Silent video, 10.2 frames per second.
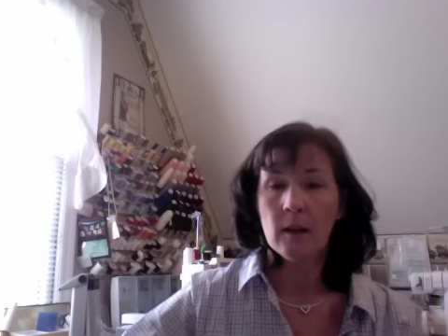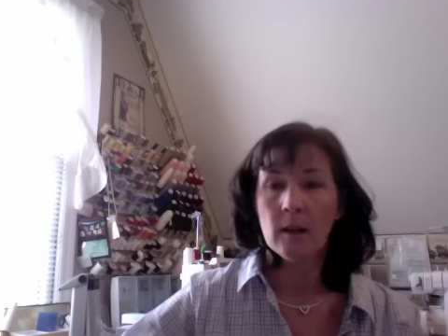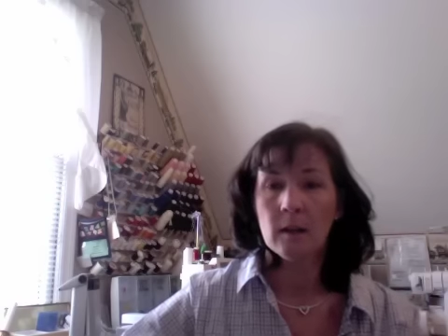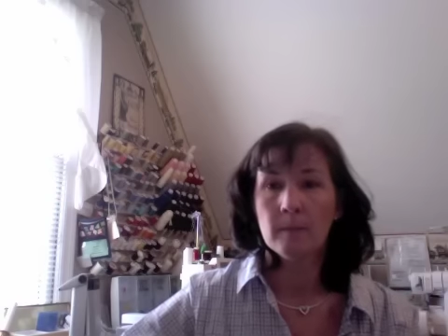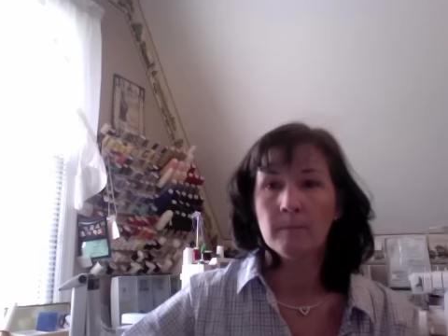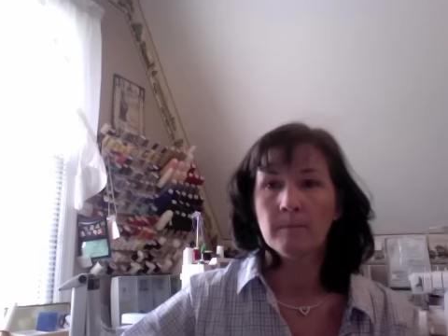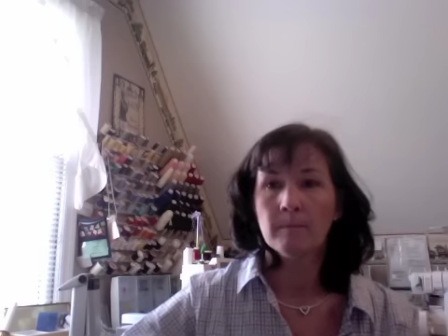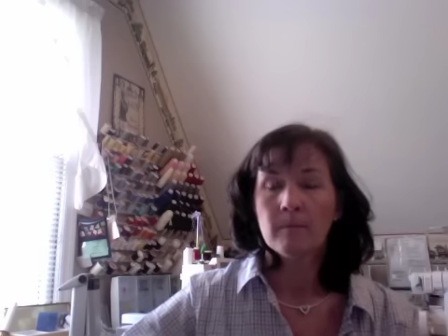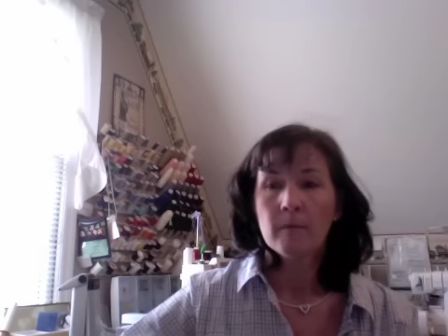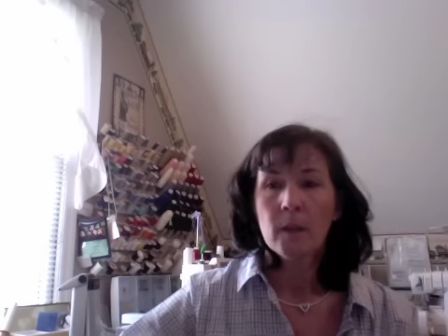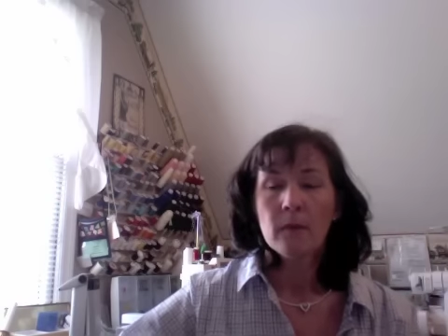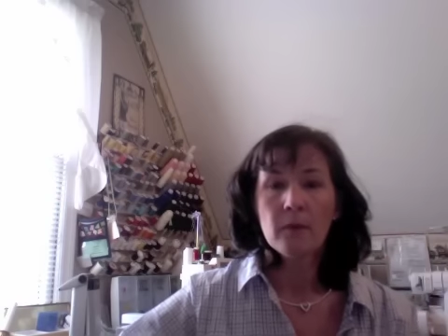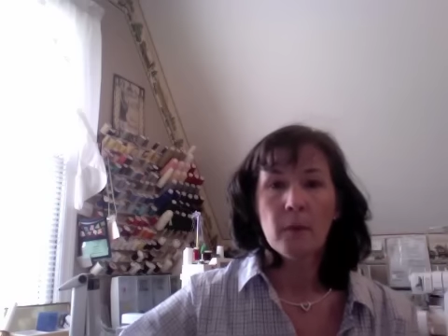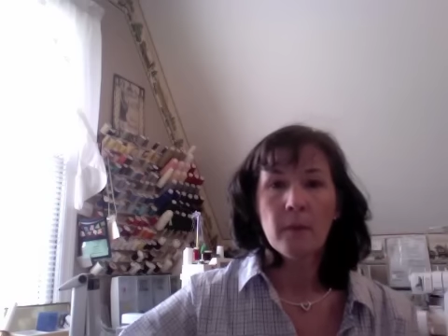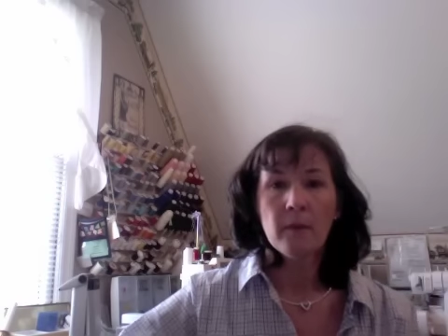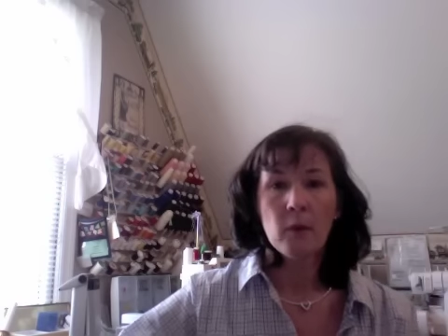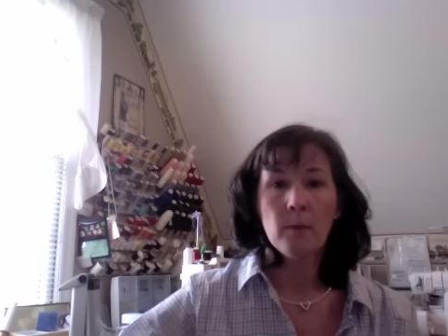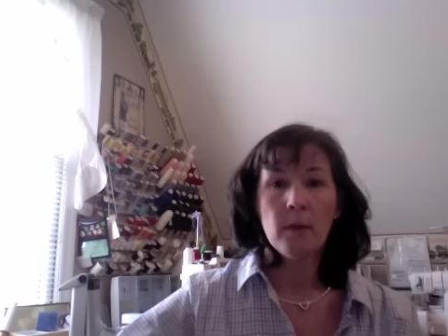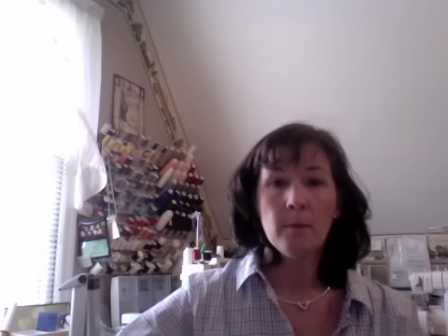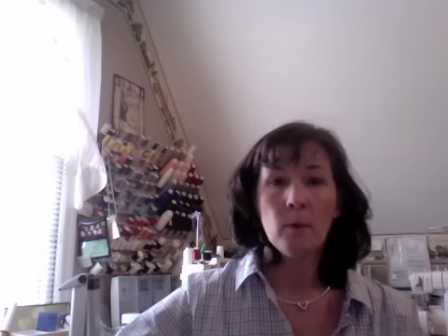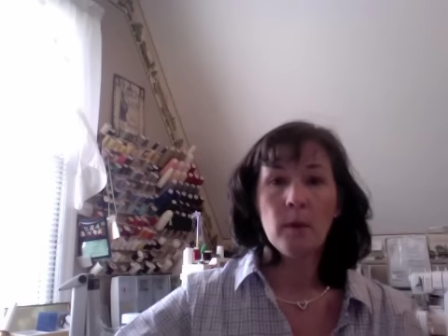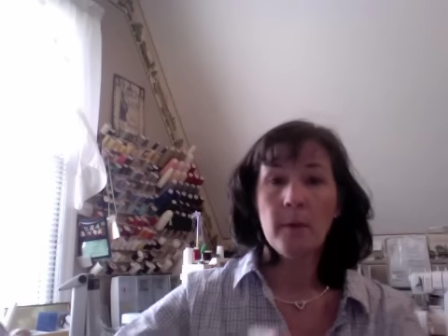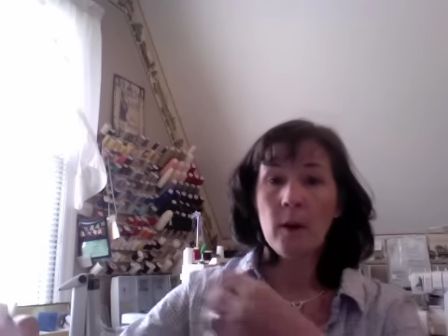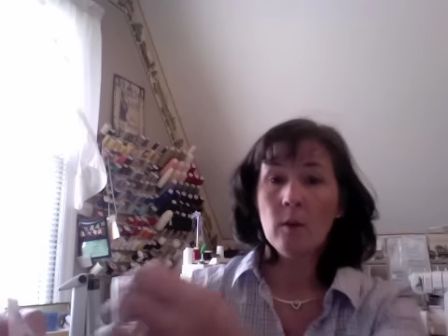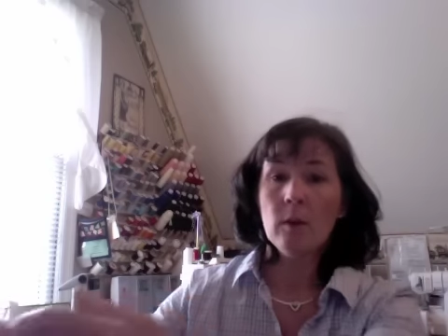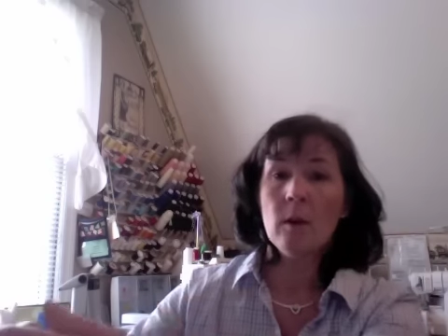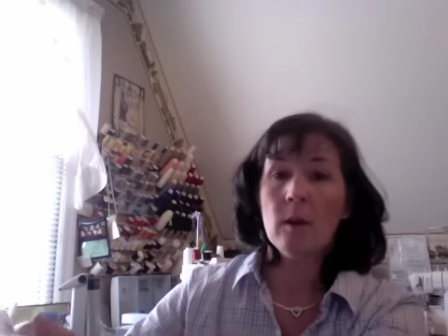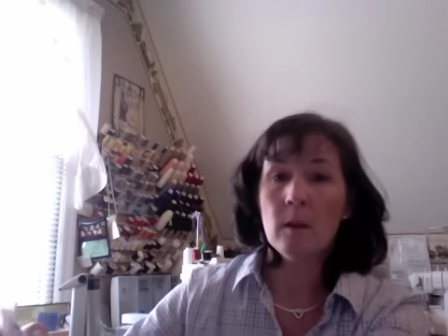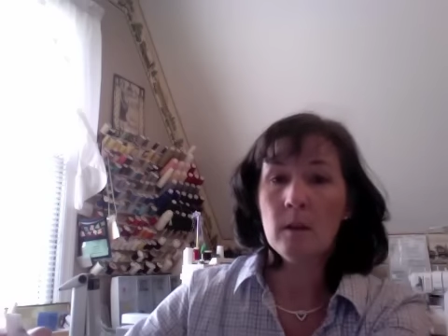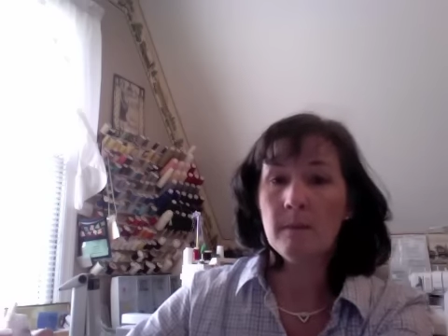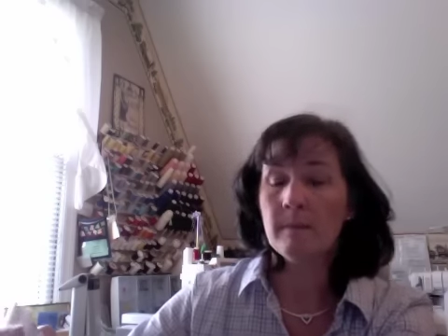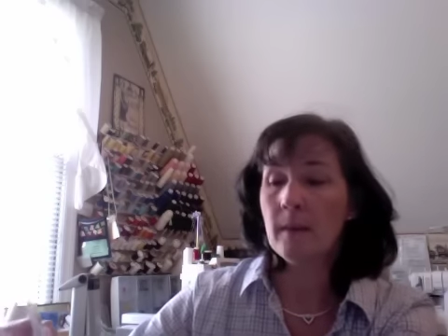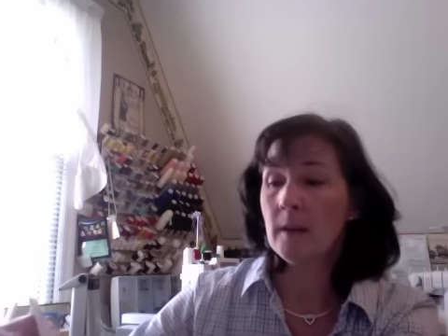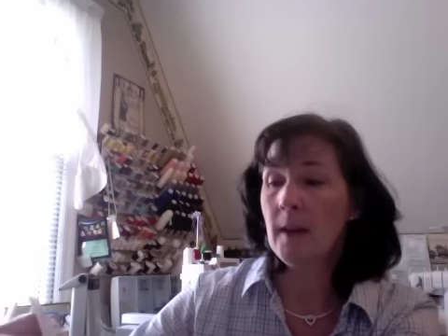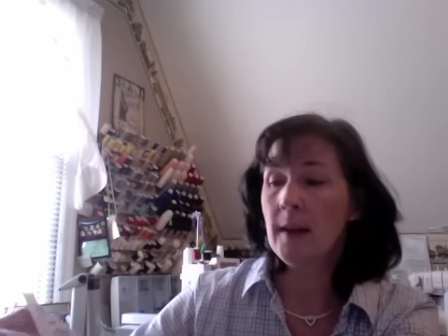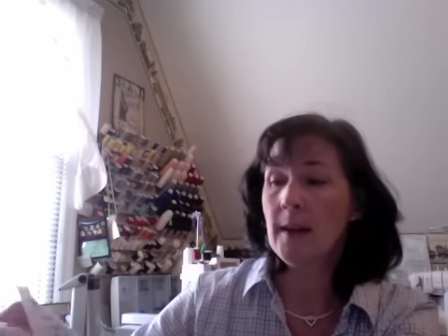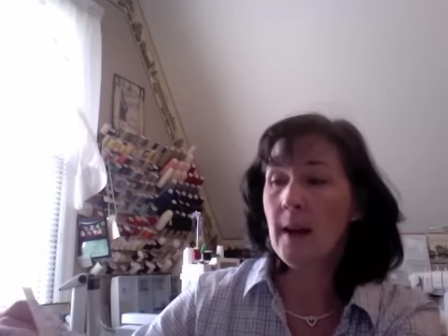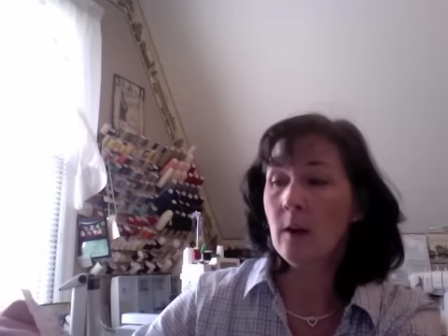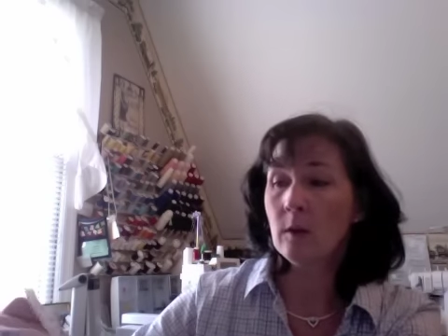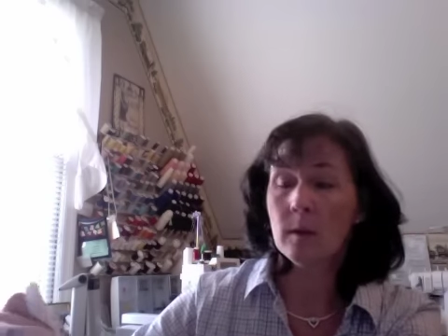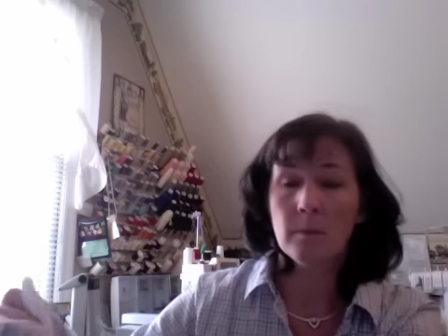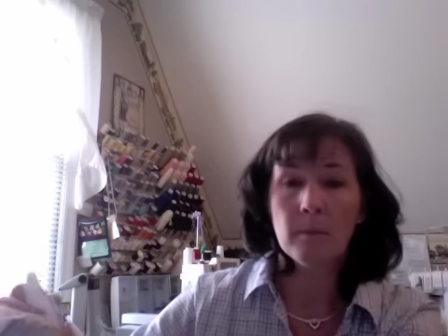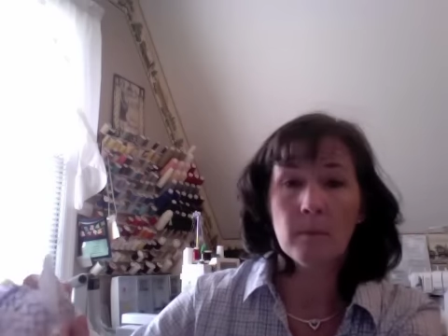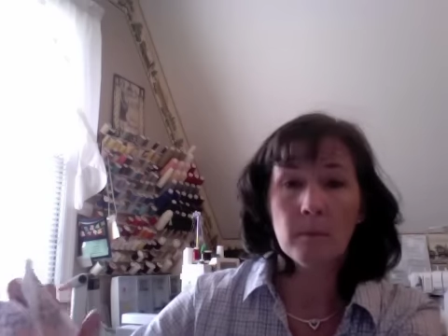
from a few people about taking out the